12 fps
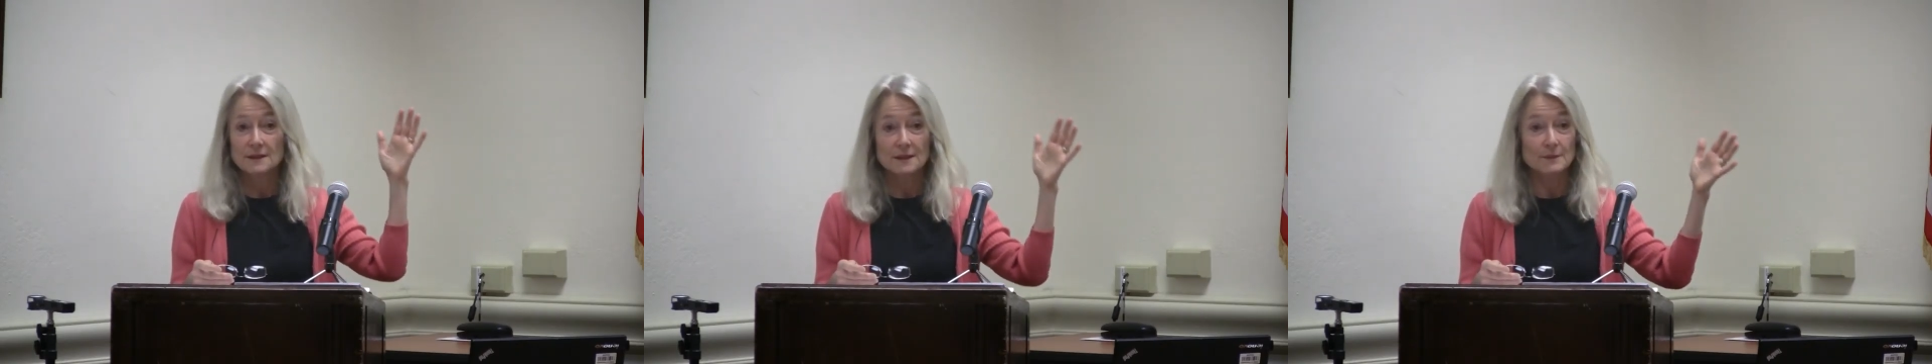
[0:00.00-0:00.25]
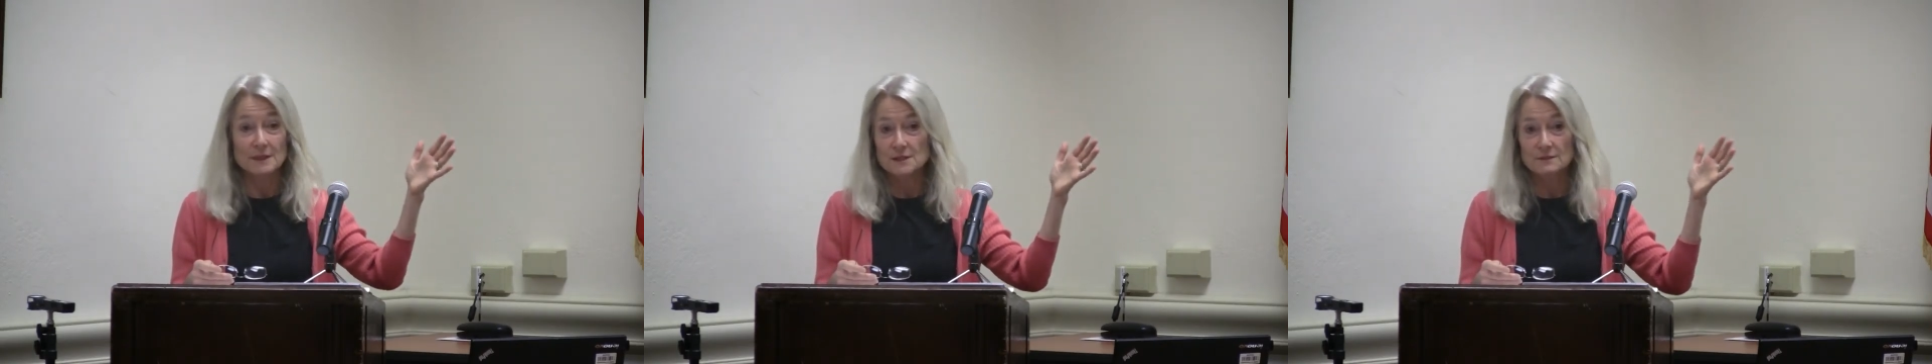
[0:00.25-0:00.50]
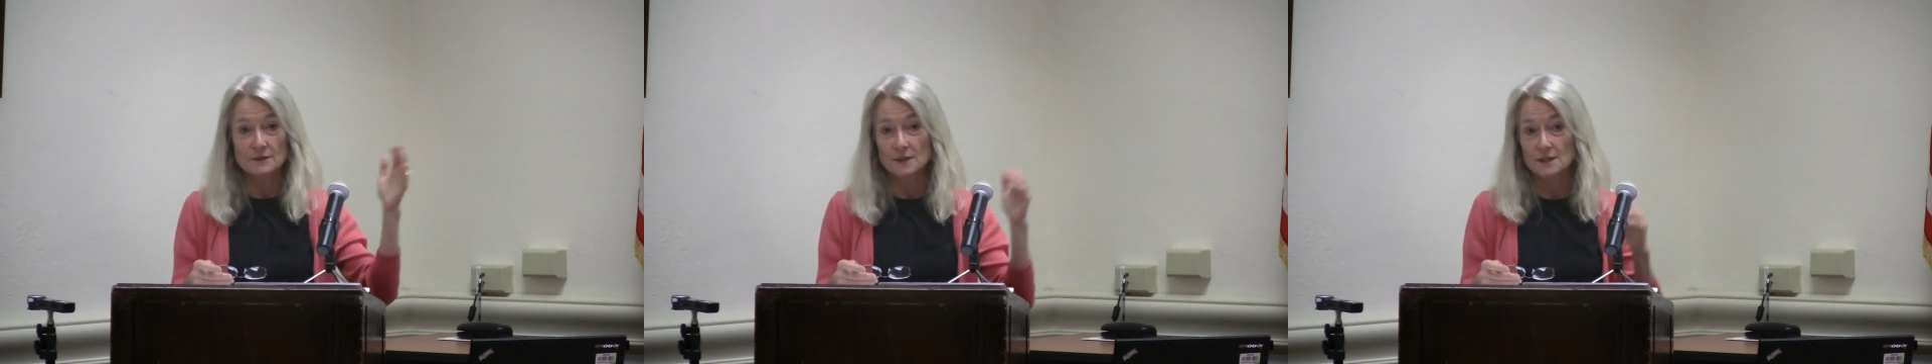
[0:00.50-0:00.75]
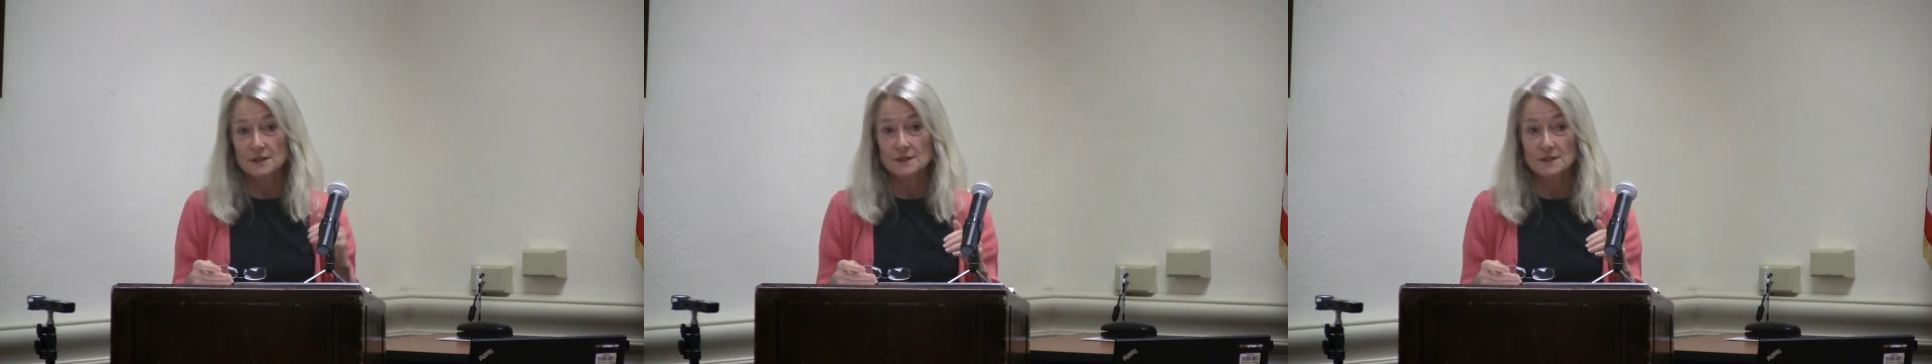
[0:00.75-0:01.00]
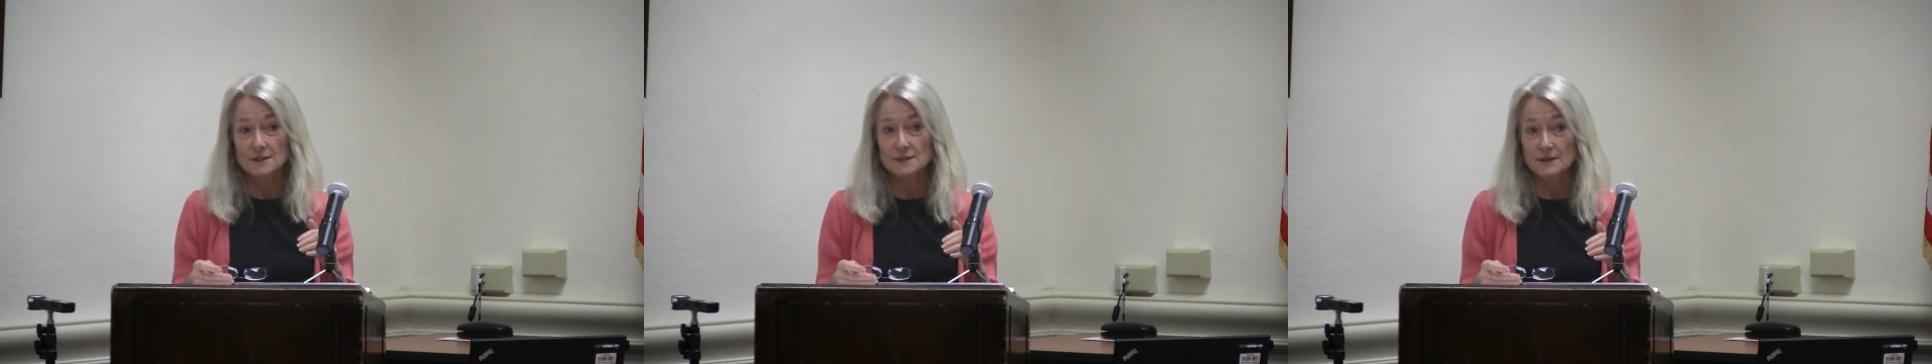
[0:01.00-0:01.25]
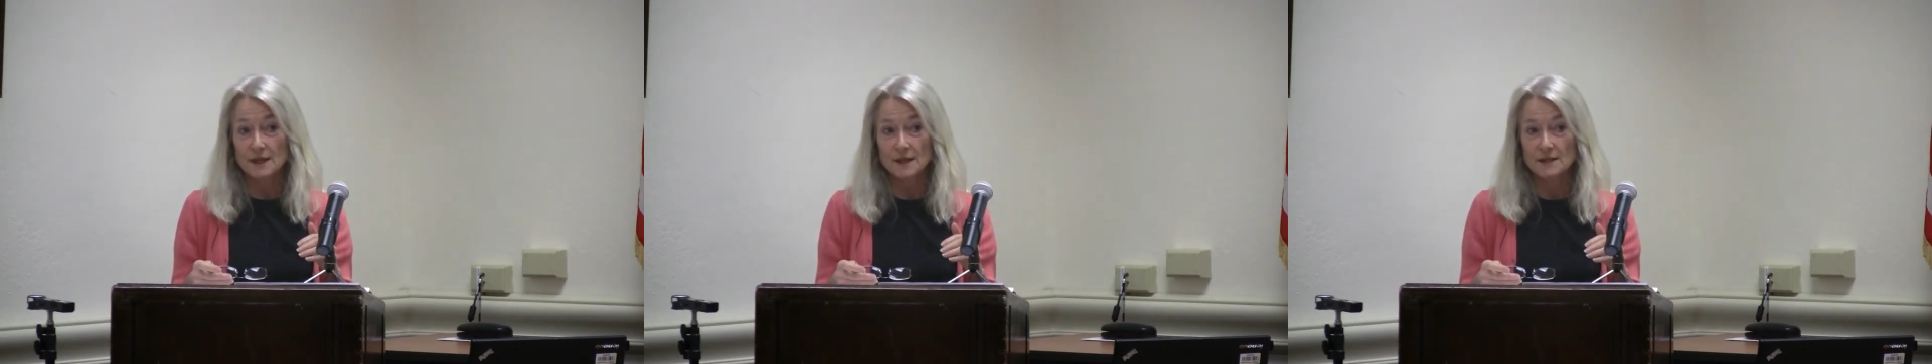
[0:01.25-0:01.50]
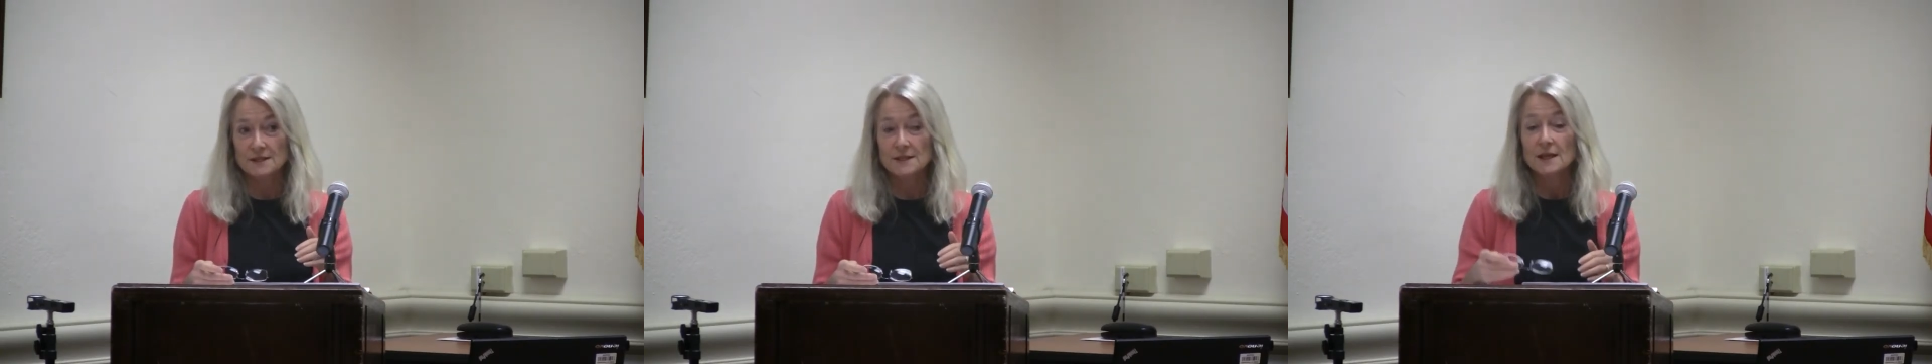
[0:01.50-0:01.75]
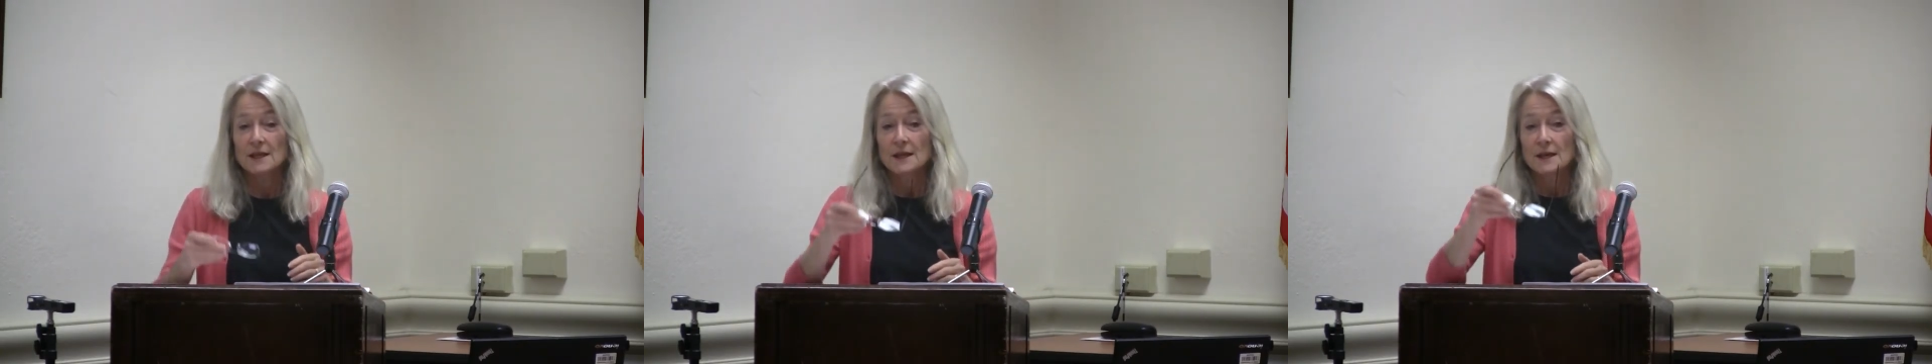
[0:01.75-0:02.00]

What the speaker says: he must have lost this case.